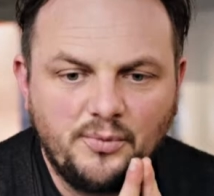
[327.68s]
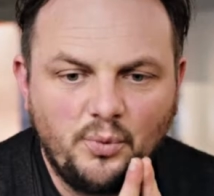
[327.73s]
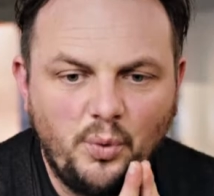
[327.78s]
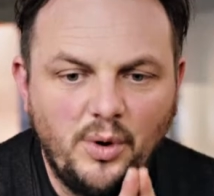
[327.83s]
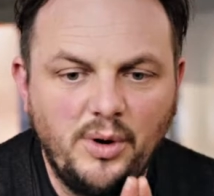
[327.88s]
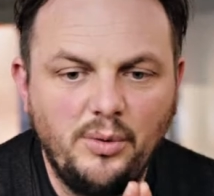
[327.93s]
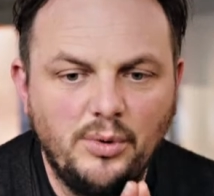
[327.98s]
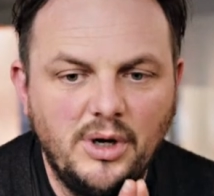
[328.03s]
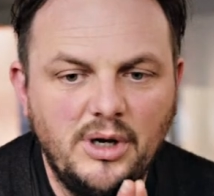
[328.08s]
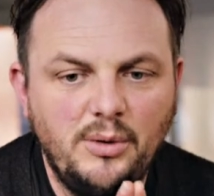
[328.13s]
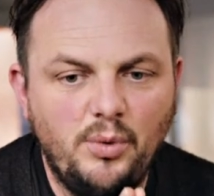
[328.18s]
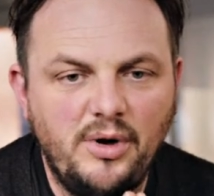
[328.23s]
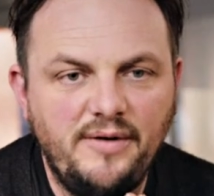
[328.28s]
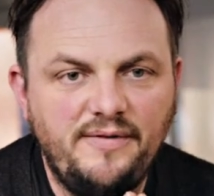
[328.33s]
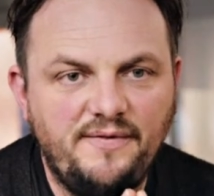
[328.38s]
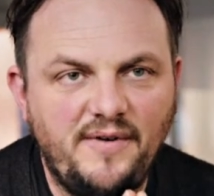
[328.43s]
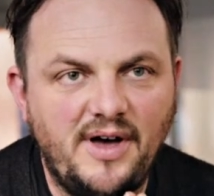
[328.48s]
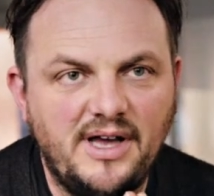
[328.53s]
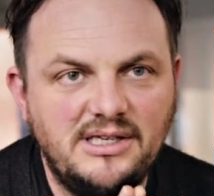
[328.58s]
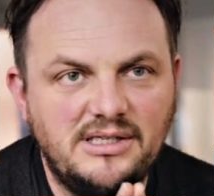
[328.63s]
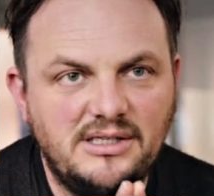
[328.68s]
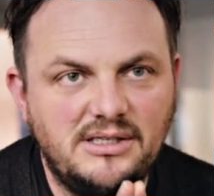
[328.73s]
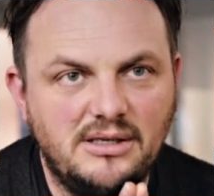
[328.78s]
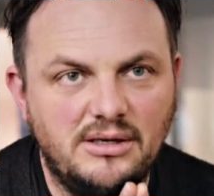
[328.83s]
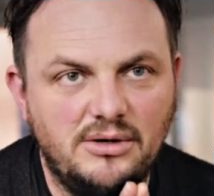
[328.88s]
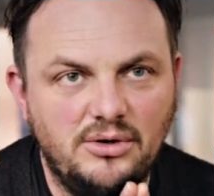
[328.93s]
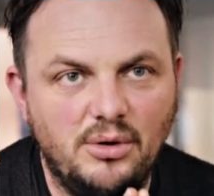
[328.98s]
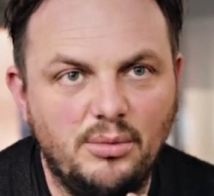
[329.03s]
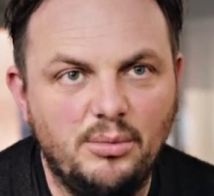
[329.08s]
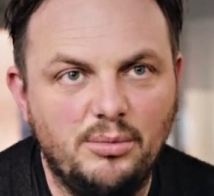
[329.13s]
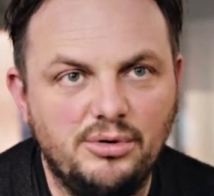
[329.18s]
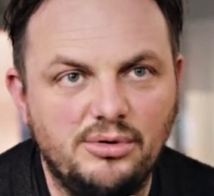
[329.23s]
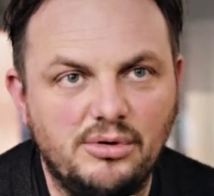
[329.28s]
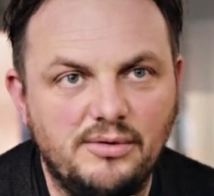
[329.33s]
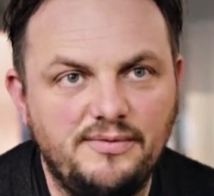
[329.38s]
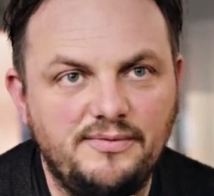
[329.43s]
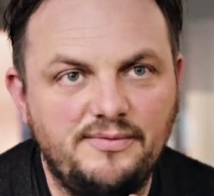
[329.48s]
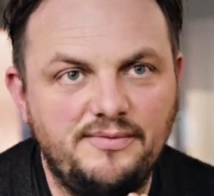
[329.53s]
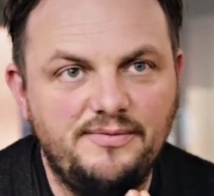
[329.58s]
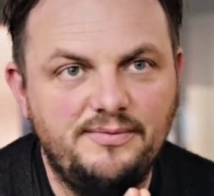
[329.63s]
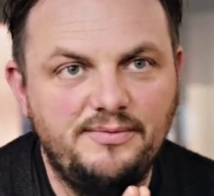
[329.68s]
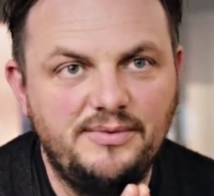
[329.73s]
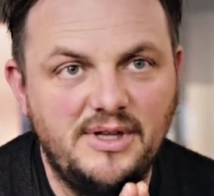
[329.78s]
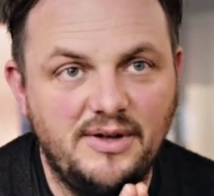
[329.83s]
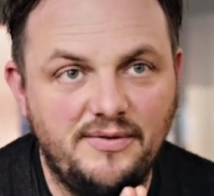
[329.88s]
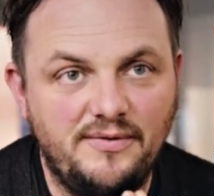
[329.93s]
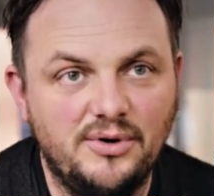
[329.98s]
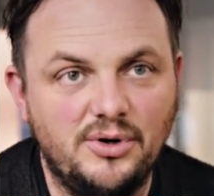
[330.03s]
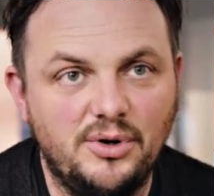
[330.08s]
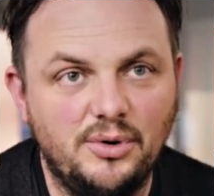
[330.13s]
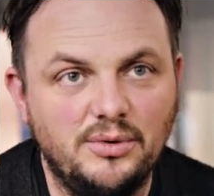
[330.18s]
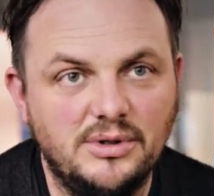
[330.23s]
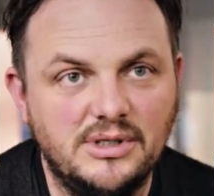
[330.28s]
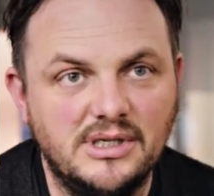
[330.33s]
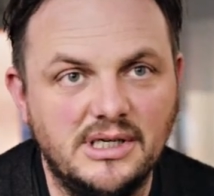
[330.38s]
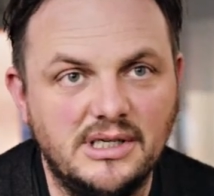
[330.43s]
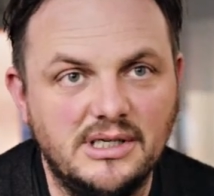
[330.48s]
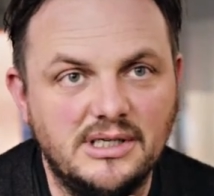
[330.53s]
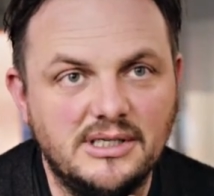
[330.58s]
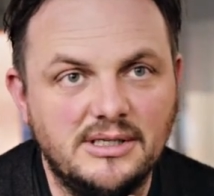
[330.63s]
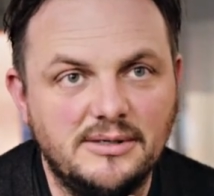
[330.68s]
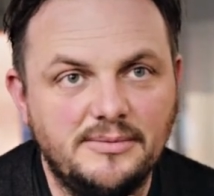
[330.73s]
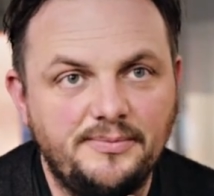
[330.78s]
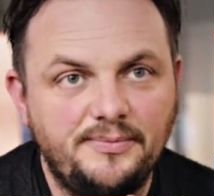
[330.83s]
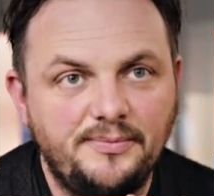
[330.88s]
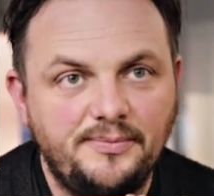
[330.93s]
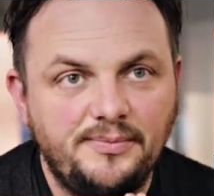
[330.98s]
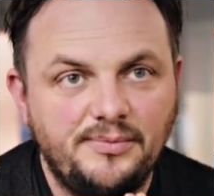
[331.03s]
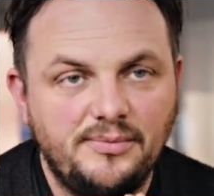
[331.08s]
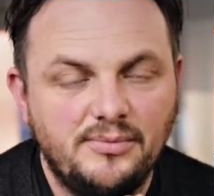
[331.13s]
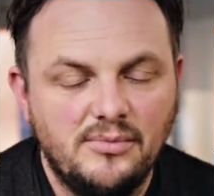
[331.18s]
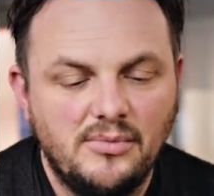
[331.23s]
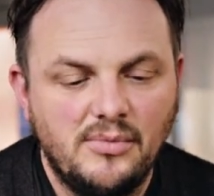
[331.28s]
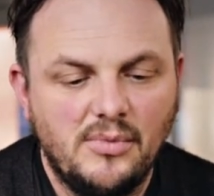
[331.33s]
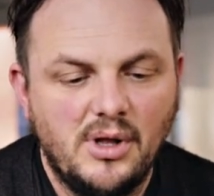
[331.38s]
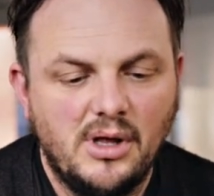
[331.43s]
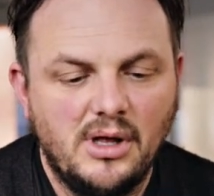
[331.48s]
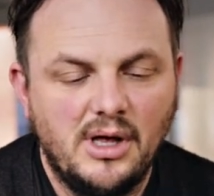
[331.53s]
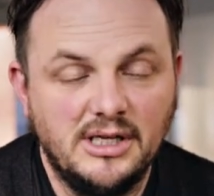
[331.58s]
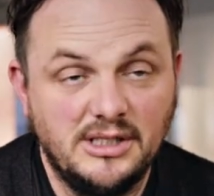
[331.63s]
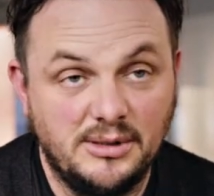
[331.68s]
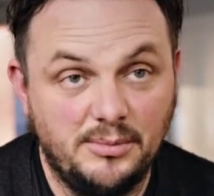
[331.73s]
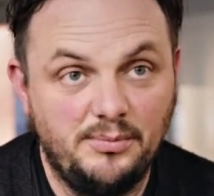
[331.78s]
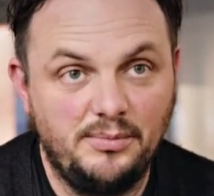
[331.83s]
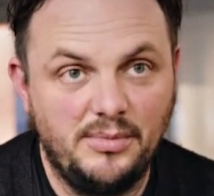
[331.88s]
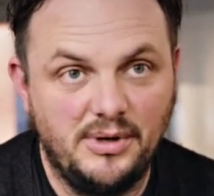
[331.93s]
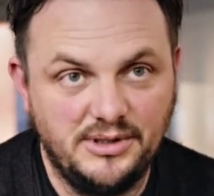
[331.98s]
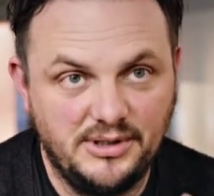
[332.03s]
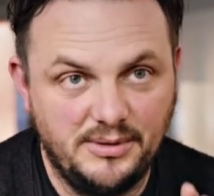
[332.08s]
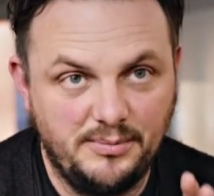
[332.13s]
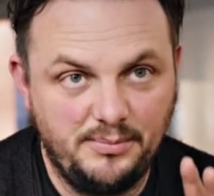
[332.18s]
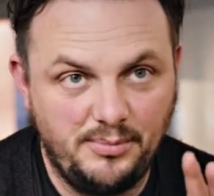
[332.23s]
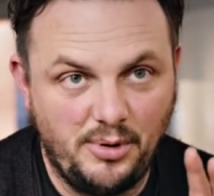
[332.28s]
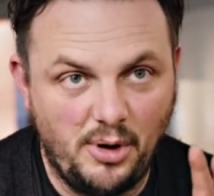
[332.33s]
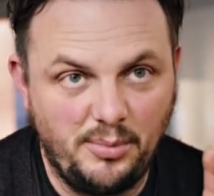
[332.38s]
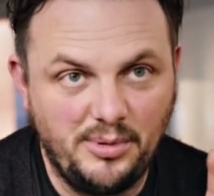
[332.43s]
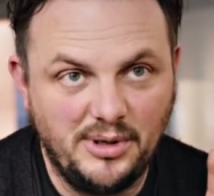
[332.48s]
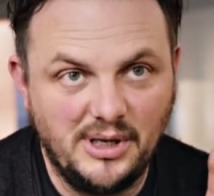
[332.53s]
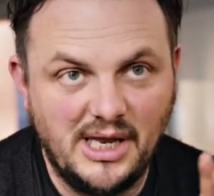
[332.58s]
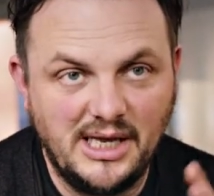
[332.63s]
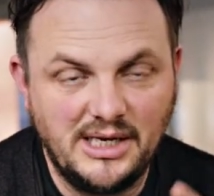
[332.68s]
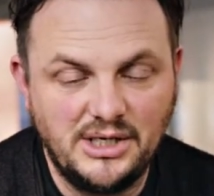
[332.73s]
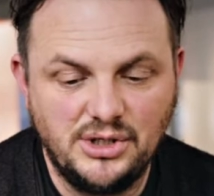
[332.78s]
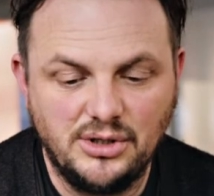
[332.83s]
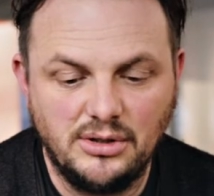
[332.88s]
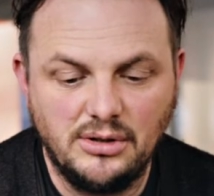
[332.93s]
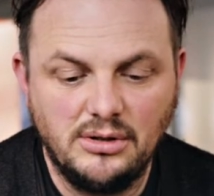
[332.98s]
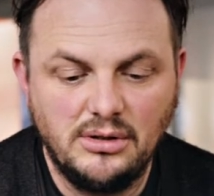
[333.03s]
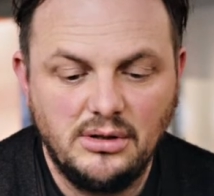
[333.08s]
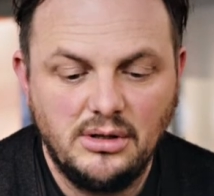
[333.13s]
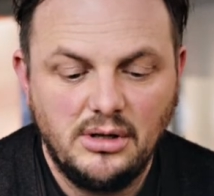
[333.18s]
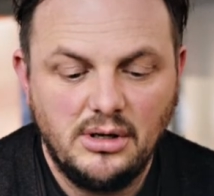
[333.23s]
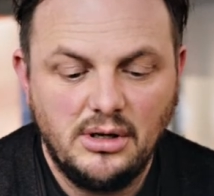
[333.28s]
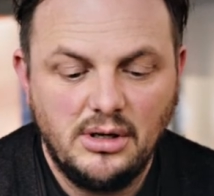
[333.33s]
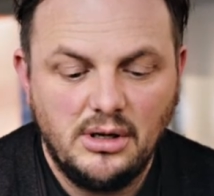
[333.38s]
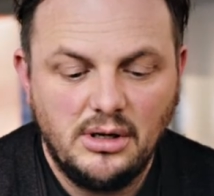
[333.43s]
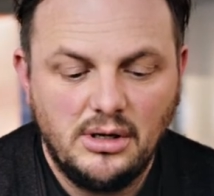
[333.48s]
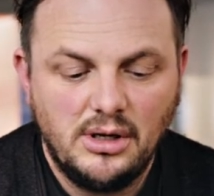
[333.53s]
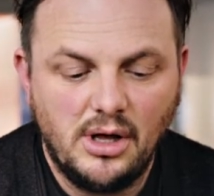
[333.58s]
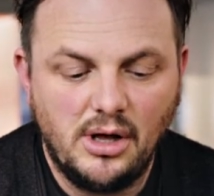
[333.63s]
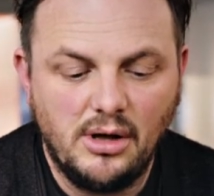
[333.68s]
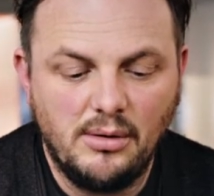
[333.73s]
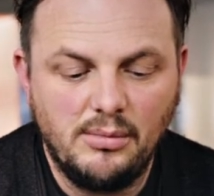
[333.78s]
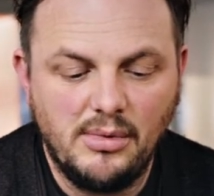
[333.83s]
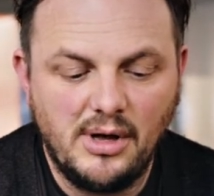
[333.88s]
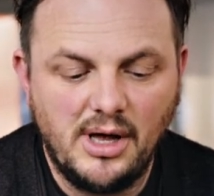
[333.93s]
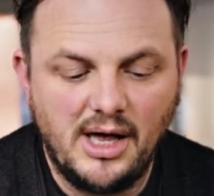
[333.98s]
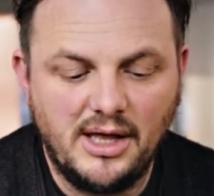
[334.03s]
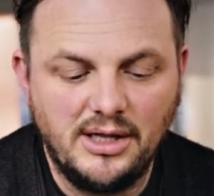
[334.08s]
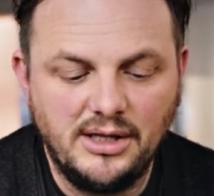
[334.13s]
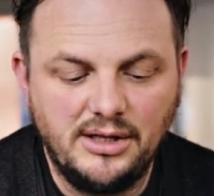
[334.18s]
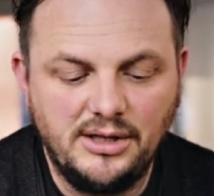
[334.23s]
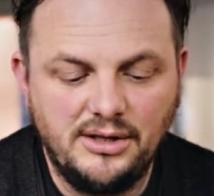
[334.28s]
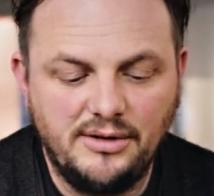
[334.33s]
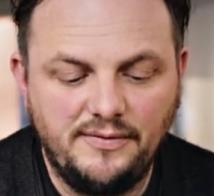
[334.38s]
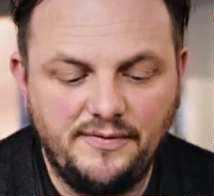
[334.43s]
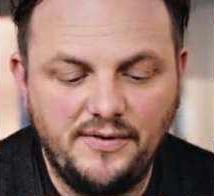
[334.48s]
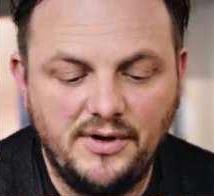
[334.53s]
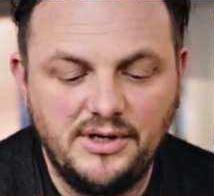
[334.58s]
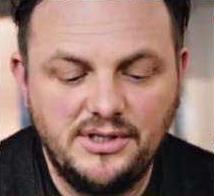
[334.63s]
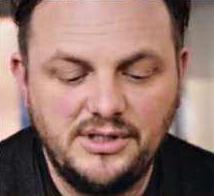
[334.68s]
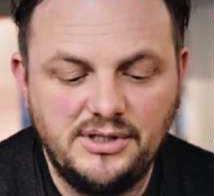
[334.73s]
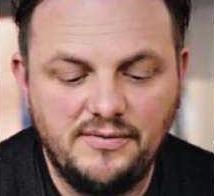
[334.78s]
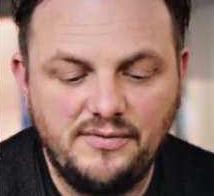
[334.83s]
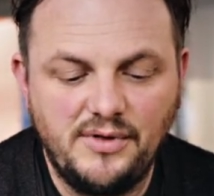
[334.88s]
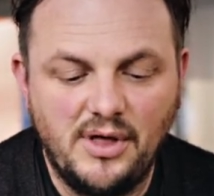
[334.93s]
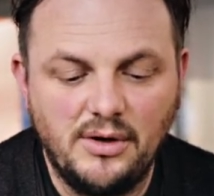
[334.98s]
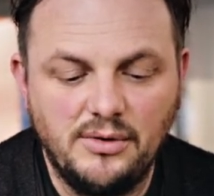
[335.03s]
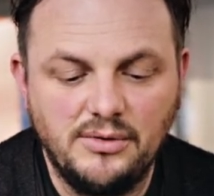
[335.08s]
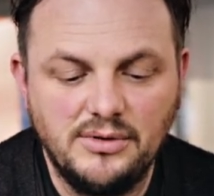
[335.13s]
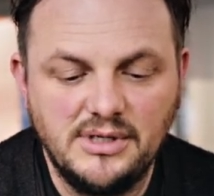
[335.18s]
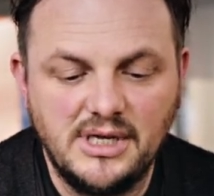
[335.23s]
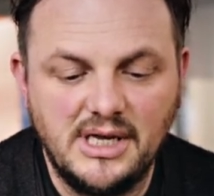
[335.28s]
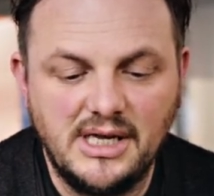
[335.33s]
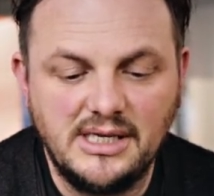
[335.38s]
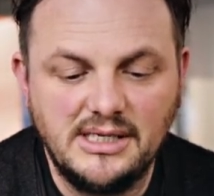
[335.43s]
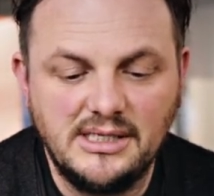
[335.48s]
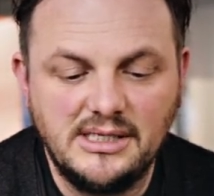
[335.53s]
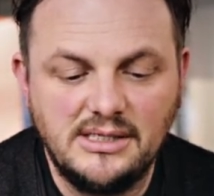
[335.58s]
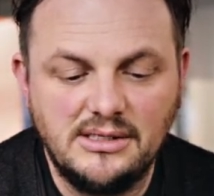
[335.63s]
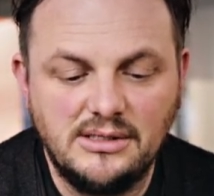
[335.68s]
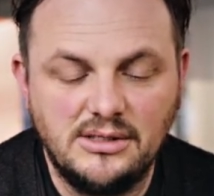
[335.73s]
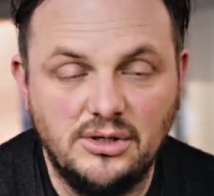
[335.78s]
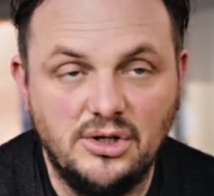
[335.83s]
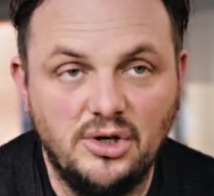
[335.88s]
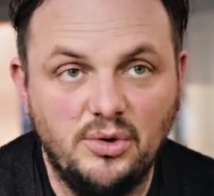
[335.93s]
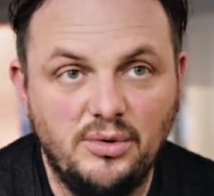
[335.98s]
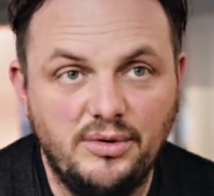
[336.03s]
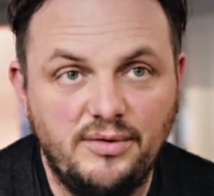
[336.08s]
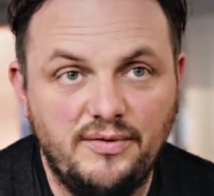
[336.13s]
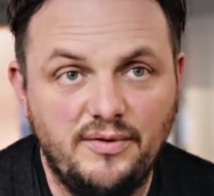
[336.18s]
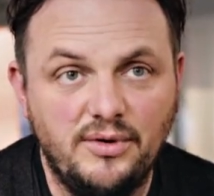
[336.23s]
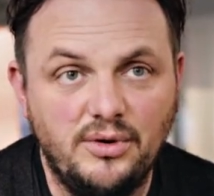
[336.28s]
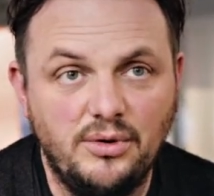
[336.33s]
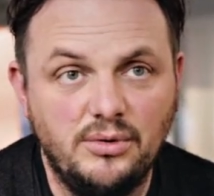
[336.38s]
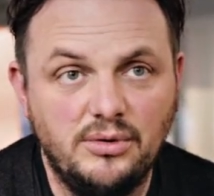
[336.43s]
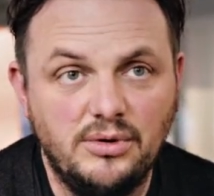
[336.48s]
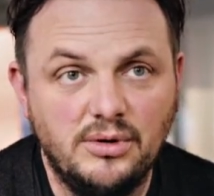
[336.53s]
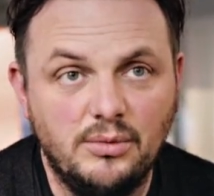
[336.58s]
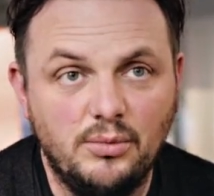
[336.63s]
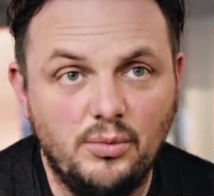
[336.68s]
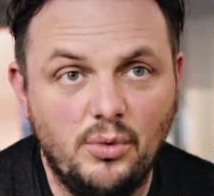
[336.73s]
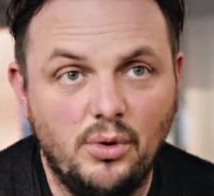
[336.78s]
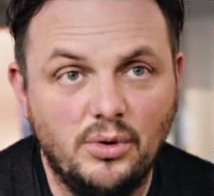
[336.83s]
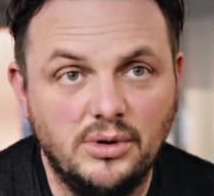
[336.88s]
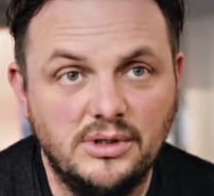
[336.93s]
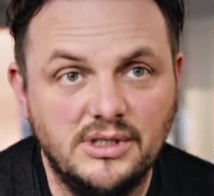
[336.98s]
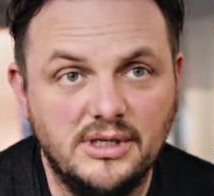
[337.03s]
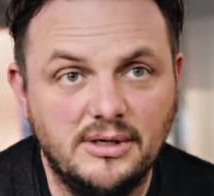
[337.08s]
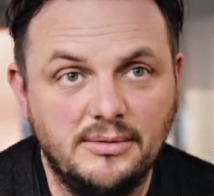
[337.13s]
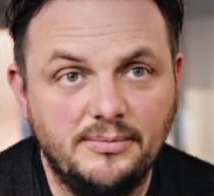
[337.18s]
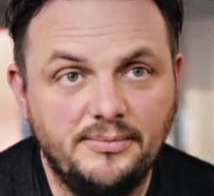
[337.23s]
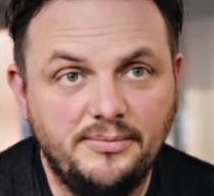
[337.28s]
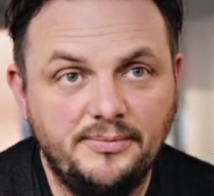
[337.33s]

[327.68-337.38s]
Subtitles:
we face a number of difficulties as a population, and the first of those is to do with food and water,